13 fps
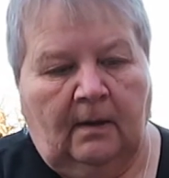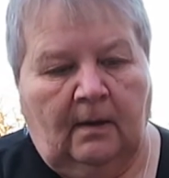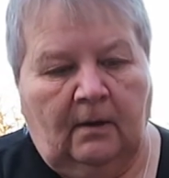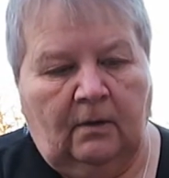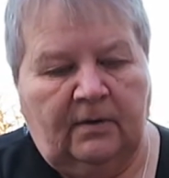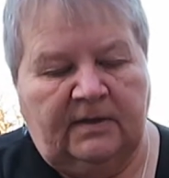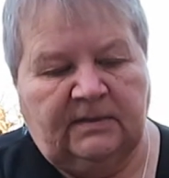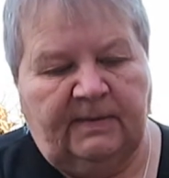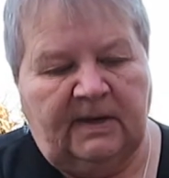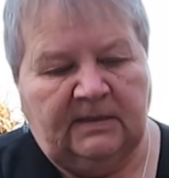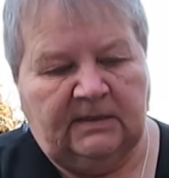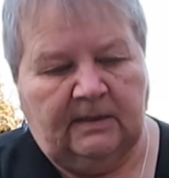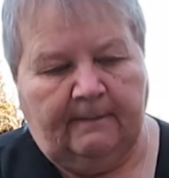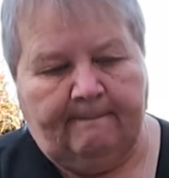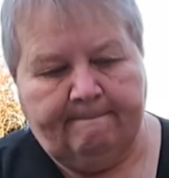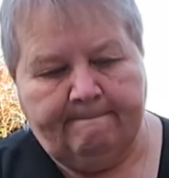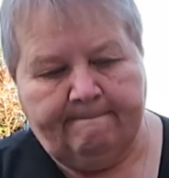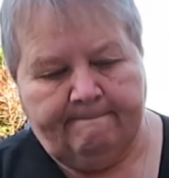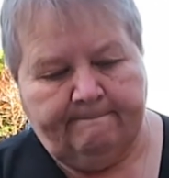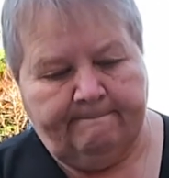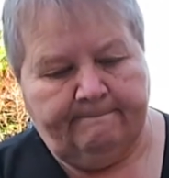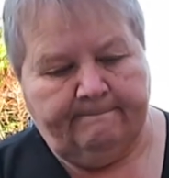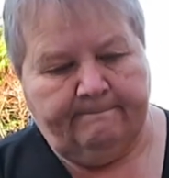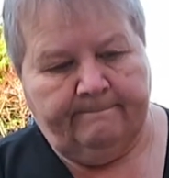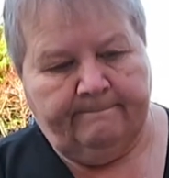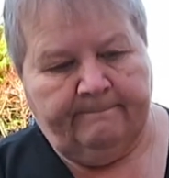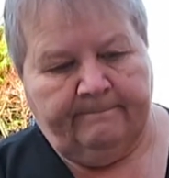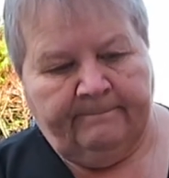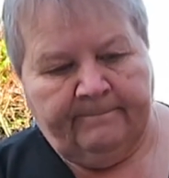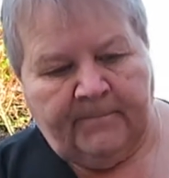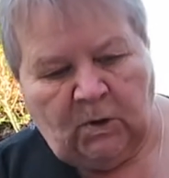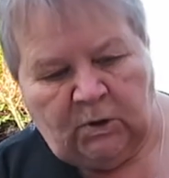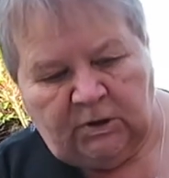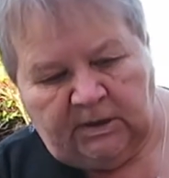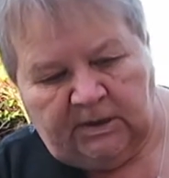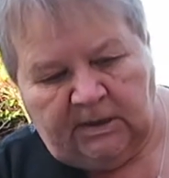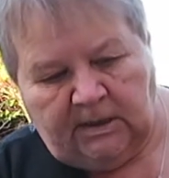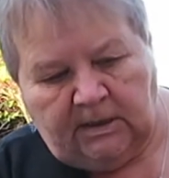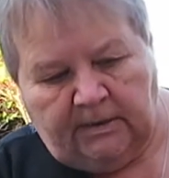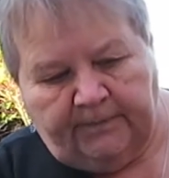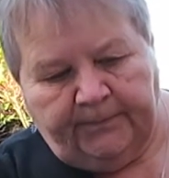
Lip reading: at Christmas. What do you think?